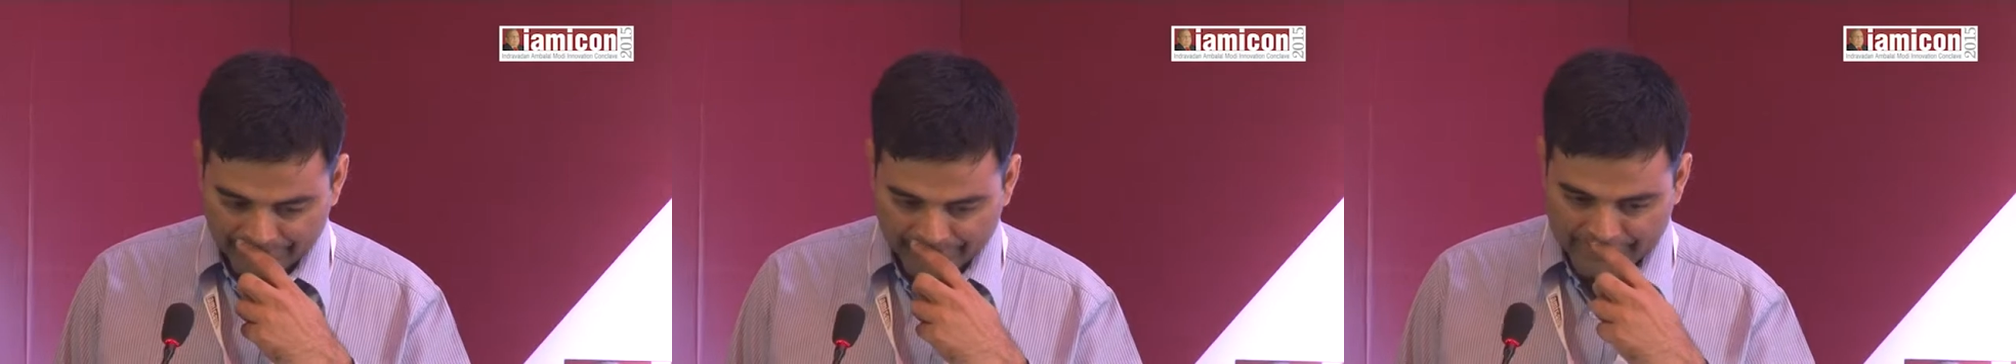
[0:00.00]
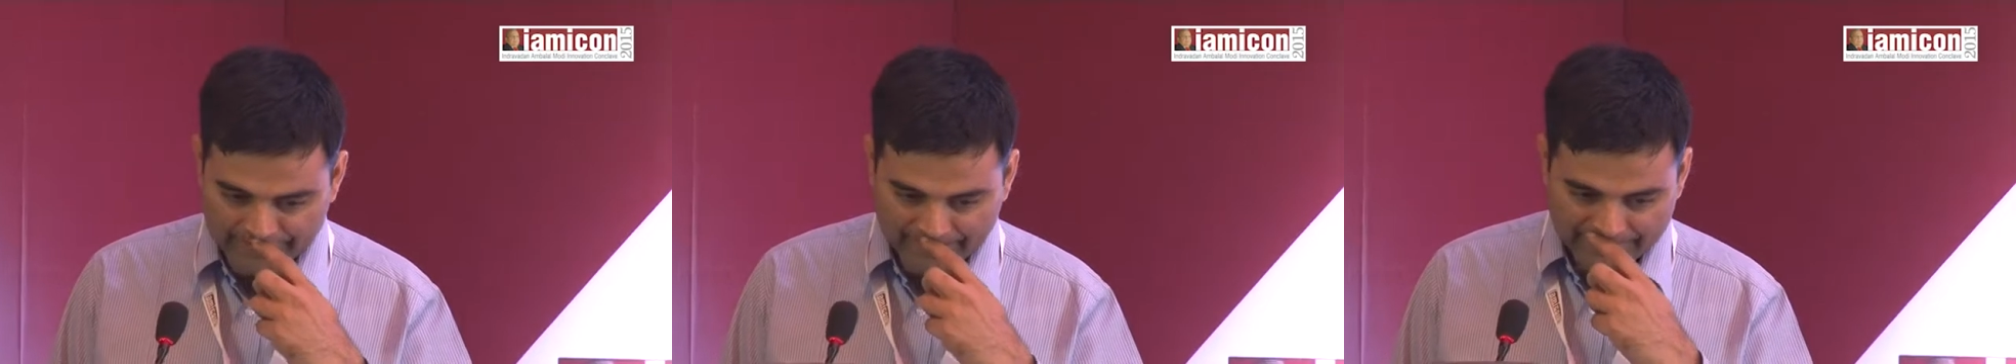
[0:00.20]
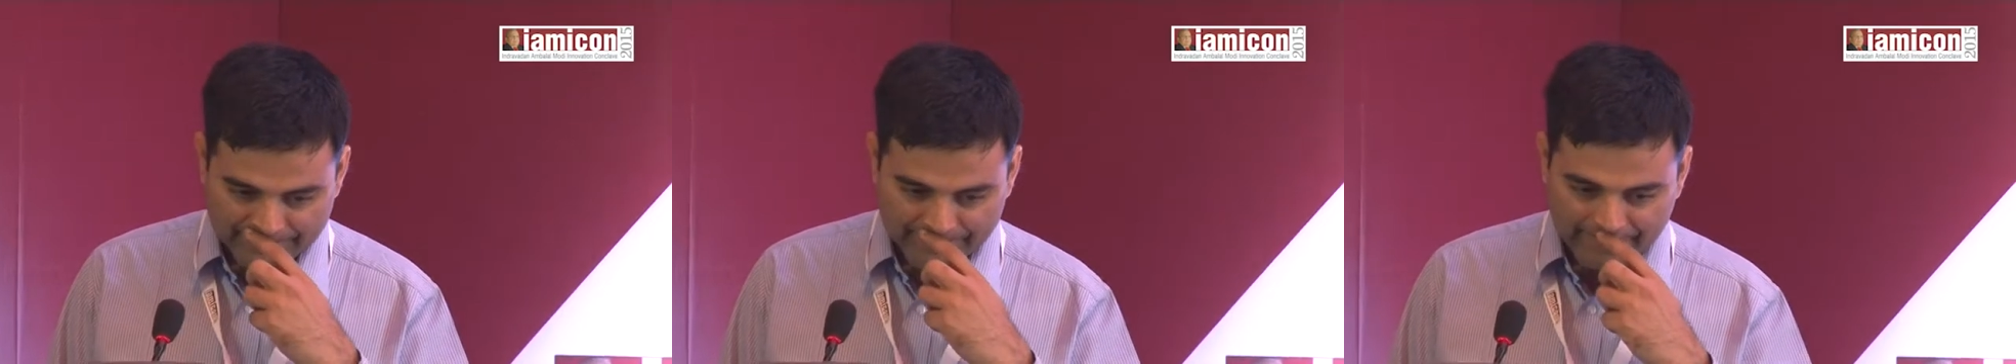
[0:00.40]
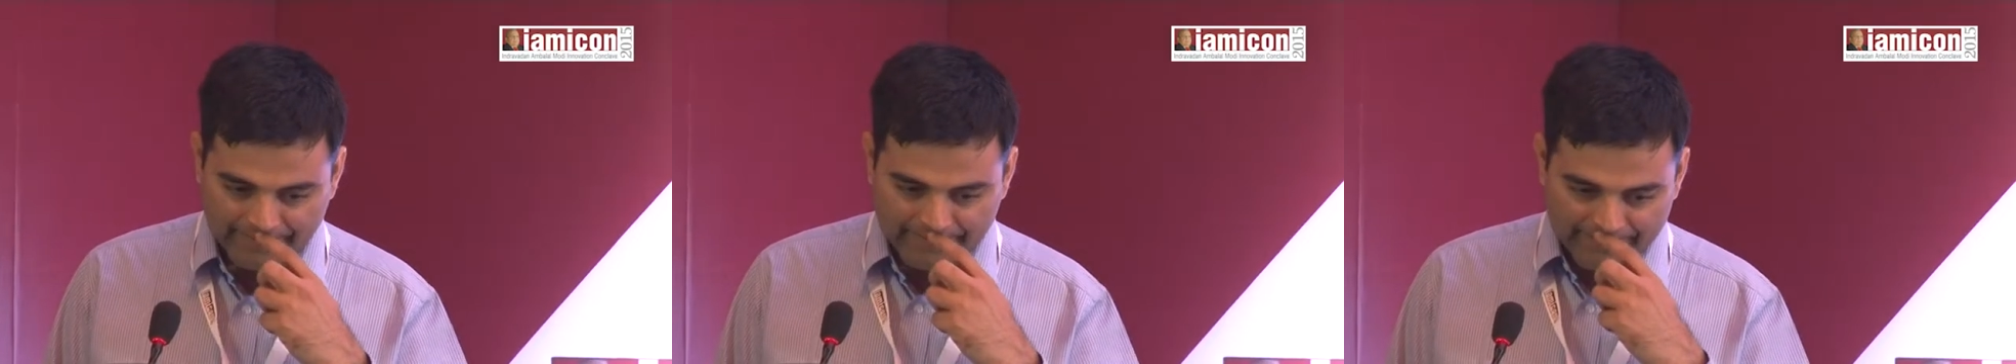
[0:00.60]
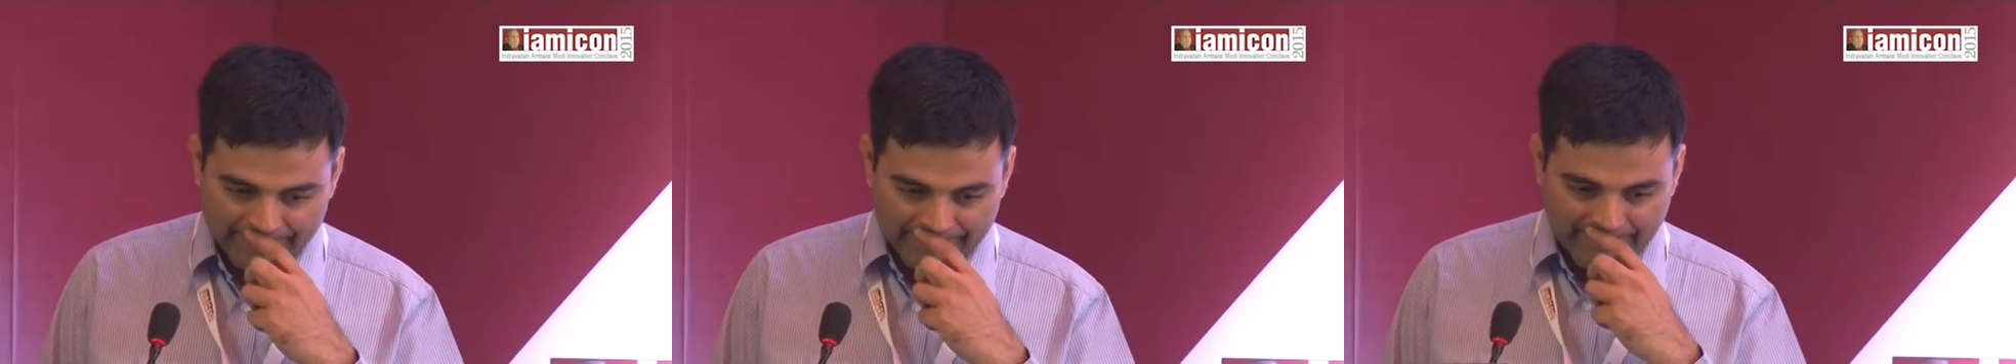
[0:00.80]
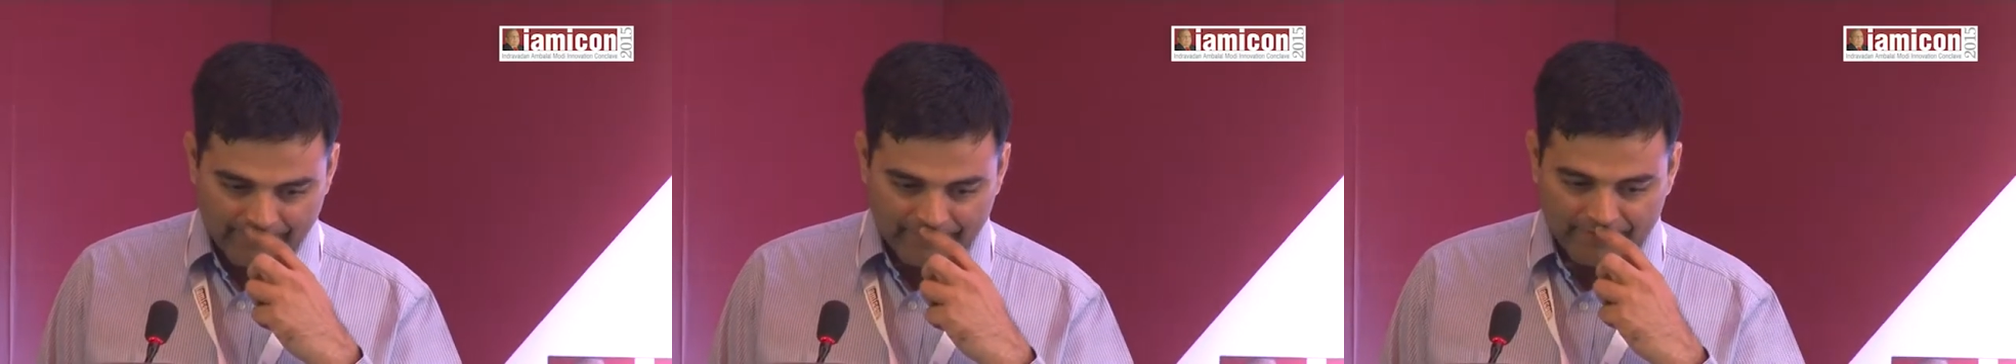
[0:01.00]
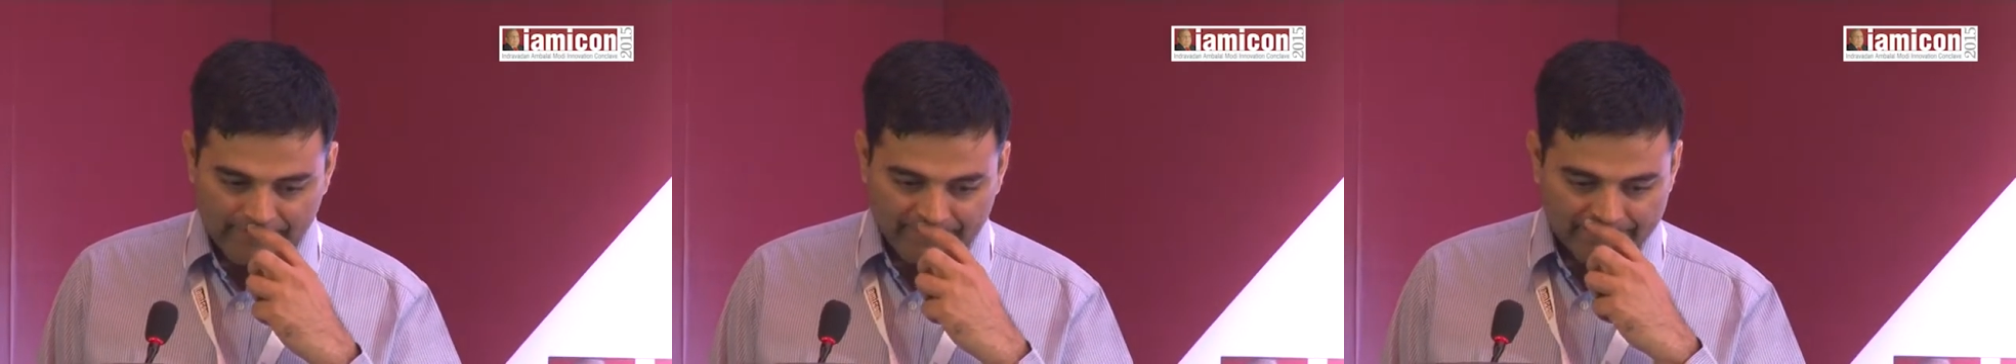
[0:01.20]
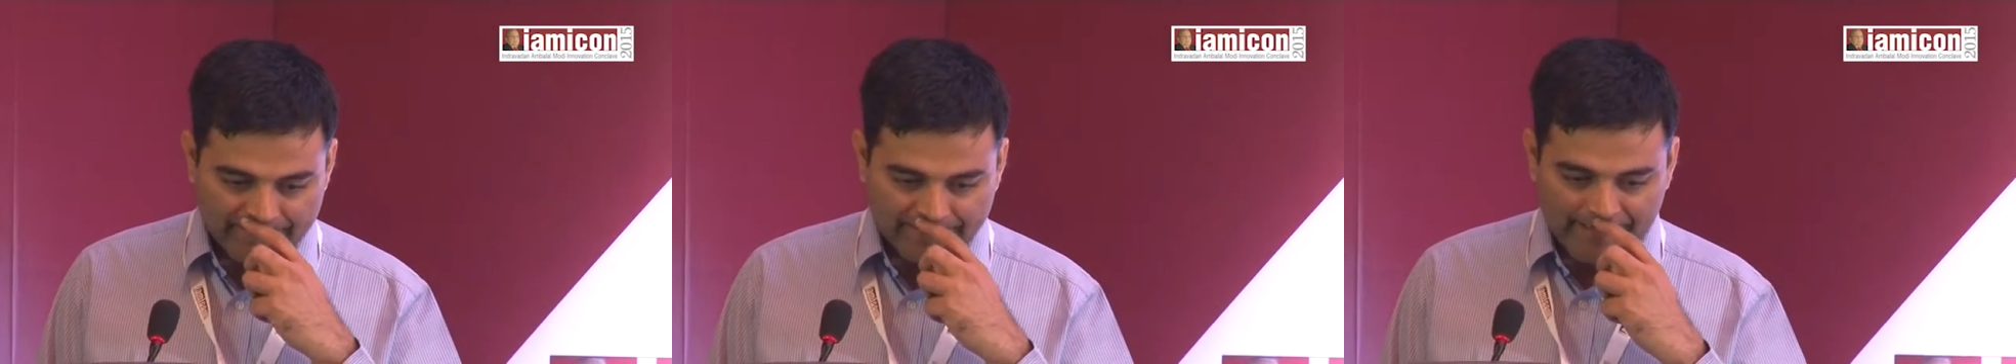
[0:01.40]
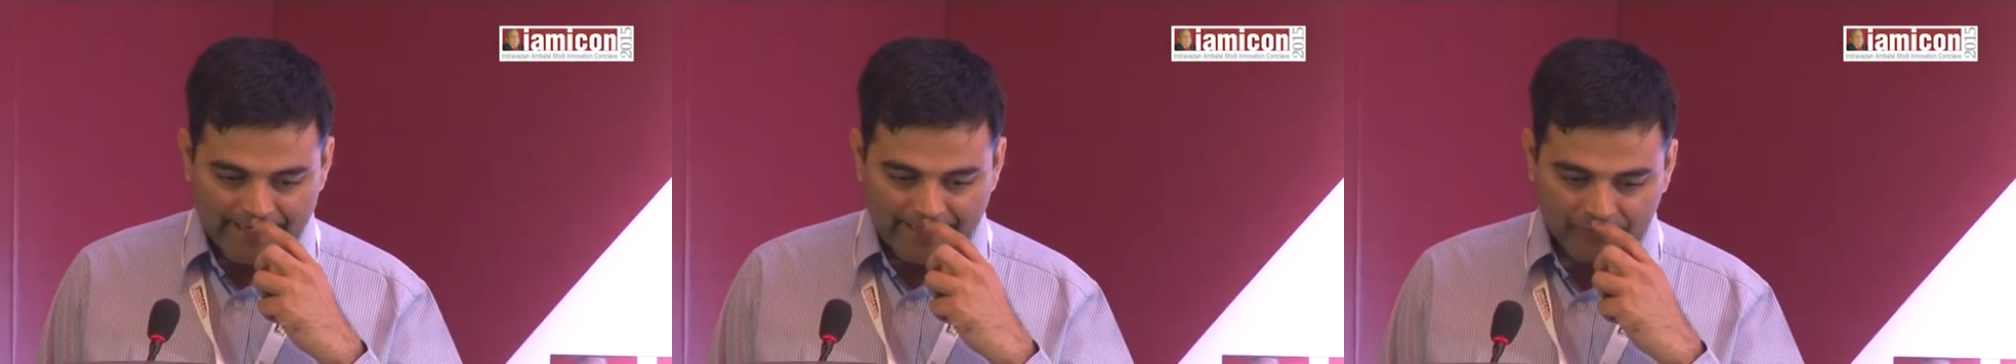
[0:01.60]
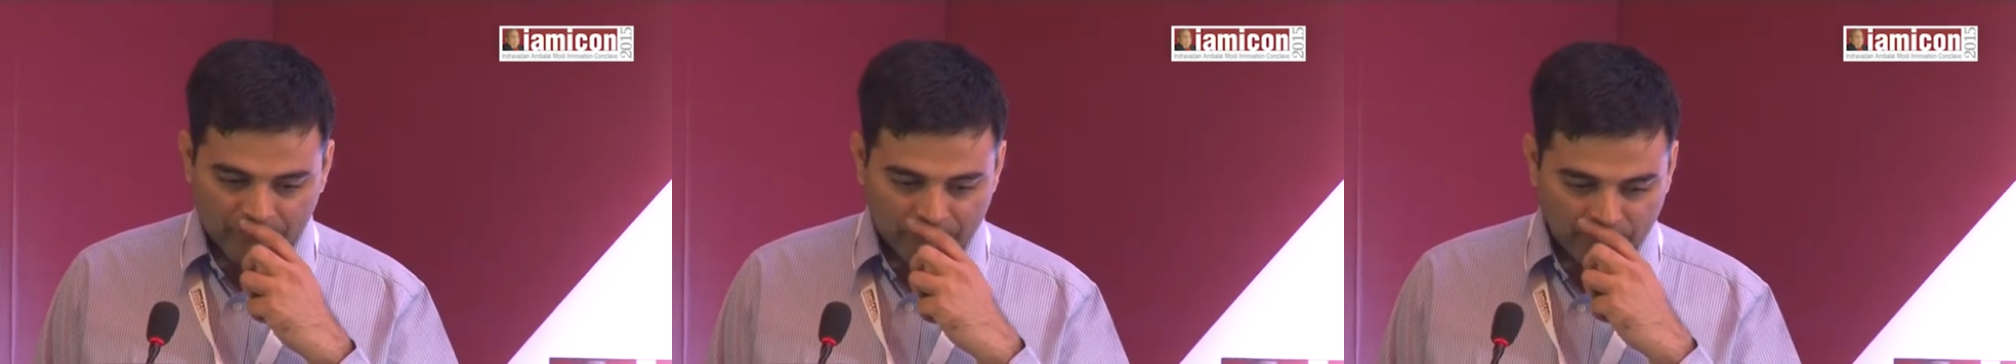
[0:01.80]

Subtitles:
which has everything is nano,